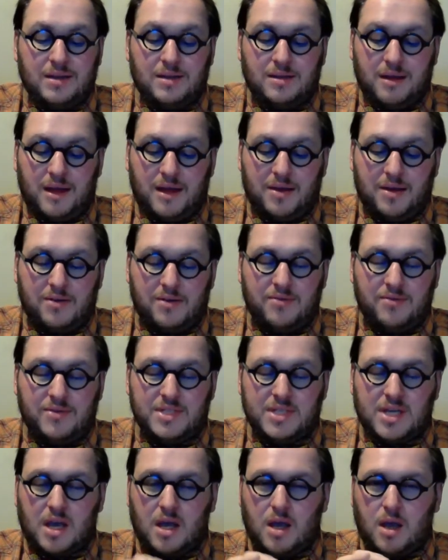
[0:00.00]

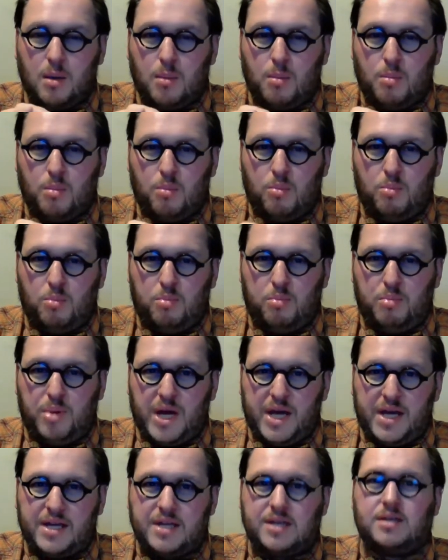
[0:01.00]
loves,
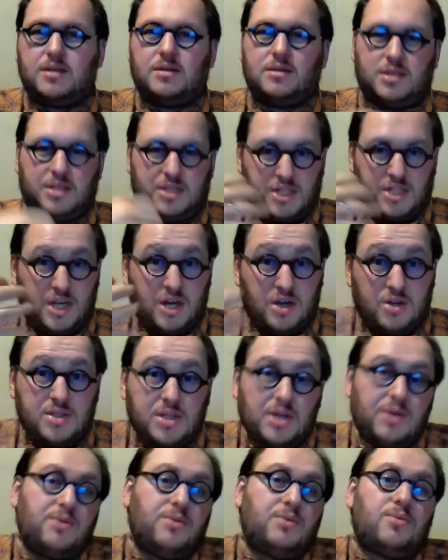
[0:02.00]
but she
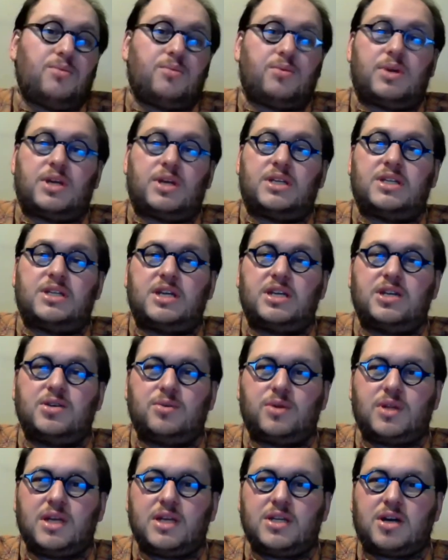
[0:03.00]
also
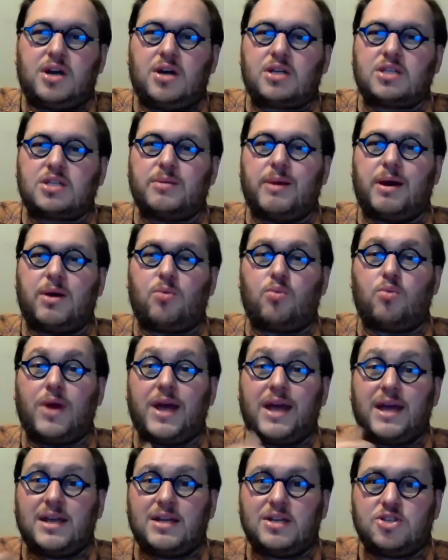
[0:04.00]
continually talks about
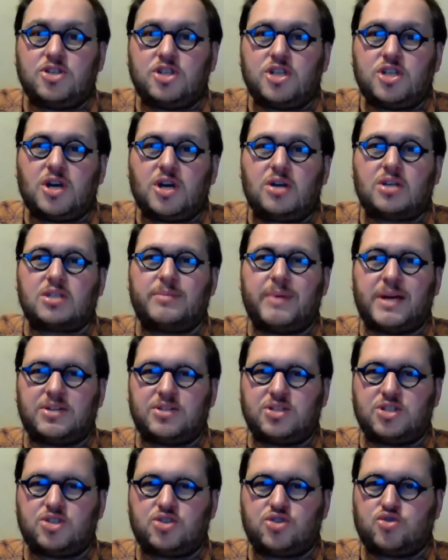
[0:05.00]
rain, she talks
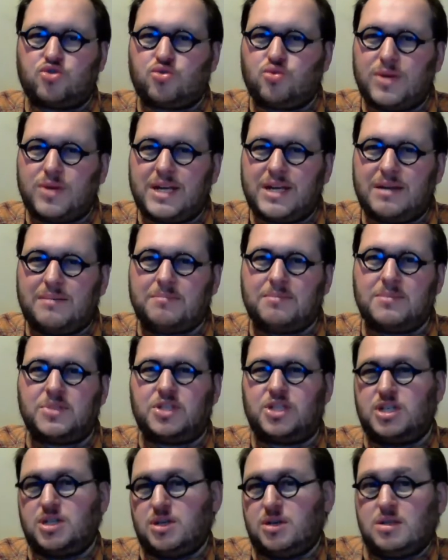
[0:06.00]
about streams,
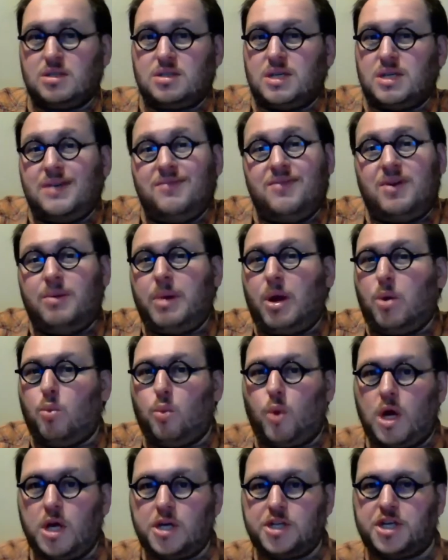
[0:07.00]
she talks even about
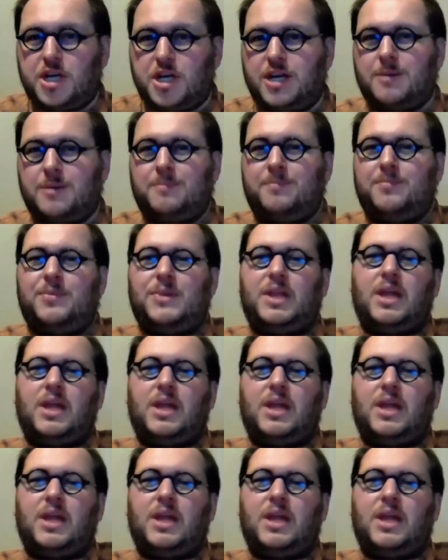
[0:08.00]
washing.